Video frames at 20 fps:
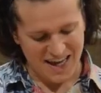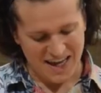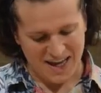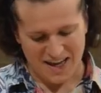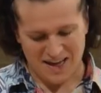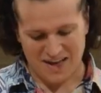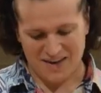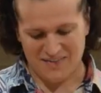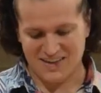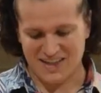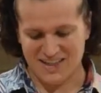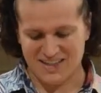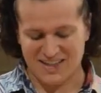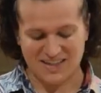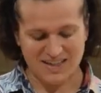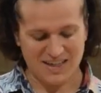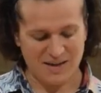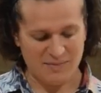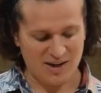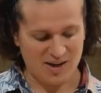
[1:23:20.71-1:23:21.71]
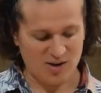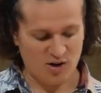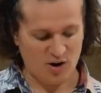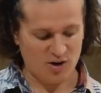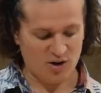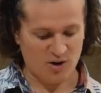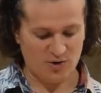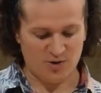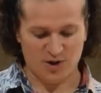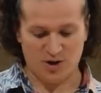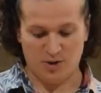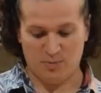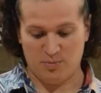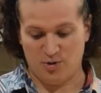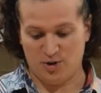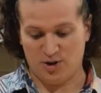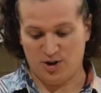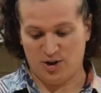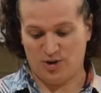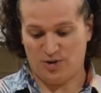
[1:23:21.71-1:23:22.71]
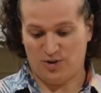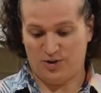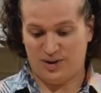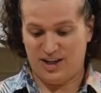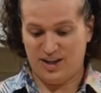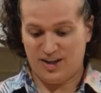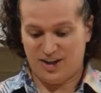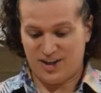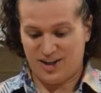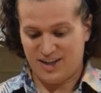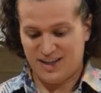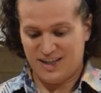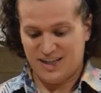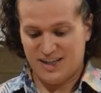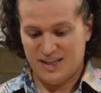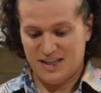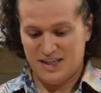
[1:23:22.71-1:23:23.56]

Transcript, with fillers: uh, because it's going to make it harder for you to put your lid on.